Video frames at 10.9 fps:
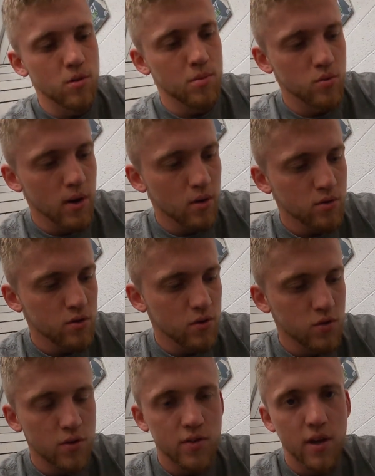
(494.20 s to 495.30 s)
strip as well, so
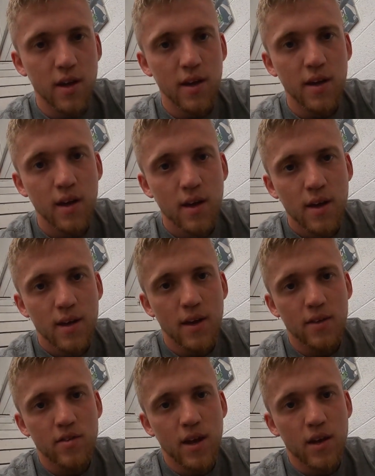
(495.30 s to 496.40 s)
as soon as they're here,
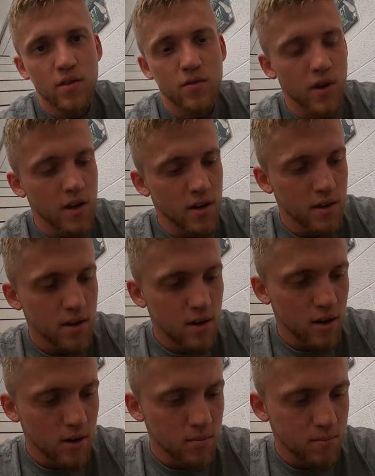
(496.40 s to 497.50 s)
get these gaiters fitted.
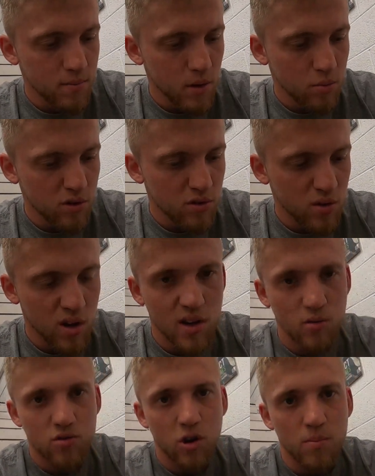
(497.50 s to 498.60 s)
I'll probably do like a
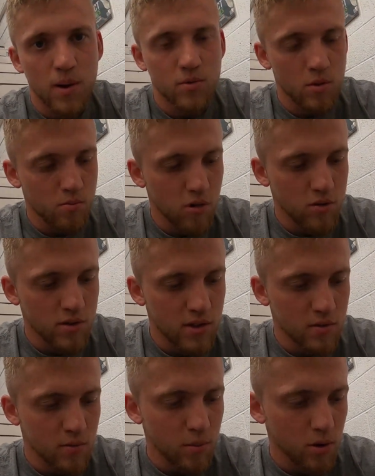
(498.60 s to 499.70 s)
little time lapse of the
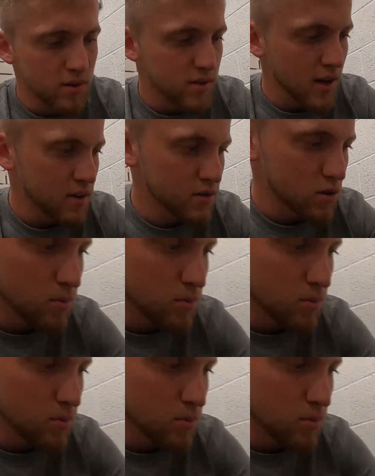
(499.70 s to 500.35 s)
process of putting these gaiters